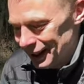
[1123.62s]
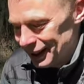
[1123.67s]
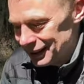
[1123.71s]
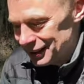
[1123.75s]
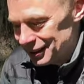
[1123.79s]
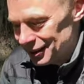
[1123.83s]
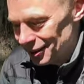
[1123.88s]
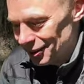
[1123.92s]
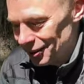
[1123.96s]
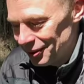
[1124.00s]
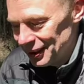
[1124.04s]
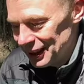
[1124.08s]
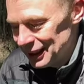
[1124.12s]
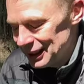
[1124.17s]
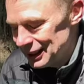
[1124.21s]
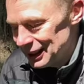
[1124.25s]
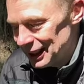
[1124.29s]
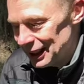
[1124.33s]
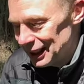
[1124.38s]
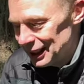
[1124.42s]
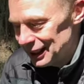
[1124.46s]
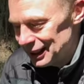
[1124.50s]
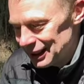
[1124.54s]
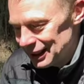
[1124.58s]
So this
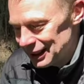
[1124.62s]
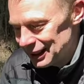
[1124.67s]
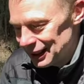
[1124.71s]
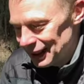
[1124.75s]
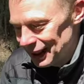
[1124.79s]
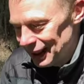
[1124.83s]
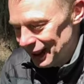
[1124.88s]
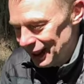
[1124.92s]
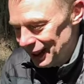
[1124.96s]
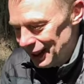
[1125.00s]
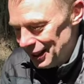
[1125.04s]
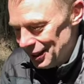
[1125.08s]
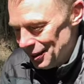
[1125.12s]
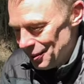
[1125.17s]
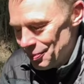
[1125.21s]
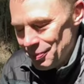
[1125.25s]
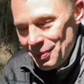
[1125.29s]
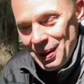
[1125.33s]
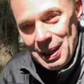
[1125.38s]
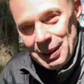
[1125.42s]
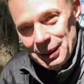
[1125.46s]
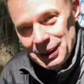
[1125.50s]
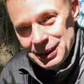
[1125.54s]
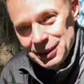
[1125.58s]
is
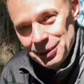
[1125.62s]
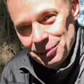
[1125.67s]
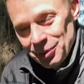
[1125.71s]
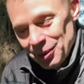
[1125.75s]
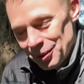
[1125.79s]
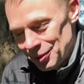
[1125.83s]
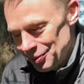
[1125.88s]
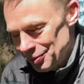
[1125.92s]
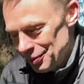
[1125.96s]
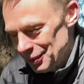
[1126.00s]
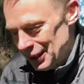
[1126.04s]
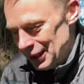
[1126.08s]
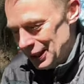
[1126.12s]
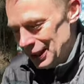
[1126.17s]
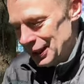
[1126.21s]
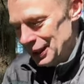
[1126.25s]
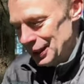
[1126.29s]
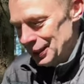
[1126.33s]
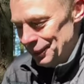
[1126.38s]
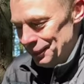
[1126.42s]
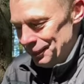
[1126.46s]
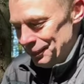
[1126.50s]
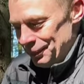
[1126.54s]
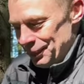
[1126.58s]
maximum
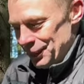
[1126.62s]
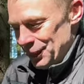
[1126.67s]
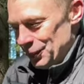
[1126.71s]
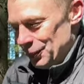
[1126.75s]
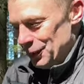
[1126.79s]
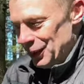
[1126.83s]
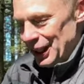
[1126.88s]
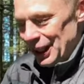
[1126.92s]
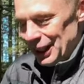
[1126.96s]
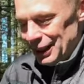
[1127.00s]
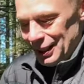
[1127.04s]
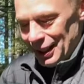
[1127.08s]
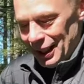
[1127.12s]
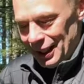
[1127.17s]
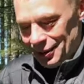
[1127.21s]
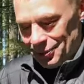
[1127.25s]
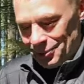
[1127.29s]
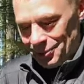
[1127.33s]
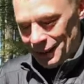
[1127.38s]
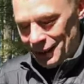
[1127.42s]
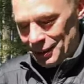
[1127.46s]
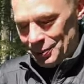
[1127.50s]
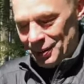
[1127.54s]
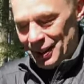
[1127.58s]
what I
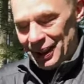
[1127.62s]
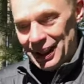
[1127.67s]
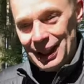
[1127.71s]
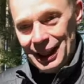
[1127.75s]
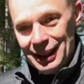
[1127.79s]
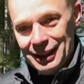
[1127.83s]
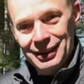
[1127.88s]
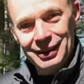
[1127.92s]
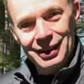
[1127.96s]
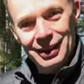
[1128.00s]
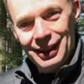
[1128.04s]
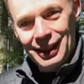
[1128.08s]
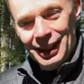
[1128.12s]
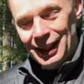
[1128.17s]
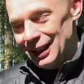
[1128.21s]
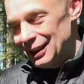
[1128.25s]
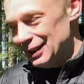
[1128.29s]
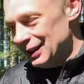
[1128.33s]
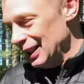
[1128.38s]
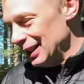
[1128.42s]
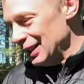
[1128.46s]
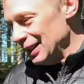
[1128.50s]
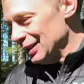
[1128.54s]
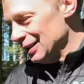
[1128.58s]
take with me
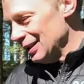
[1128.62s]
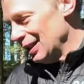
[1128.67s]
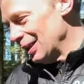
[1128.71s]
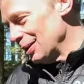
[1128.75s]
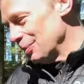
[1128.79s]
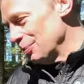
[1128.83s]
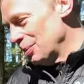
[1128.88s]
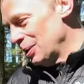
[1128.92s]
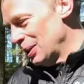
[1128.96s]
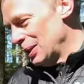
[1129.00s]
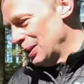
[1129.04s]
at any time.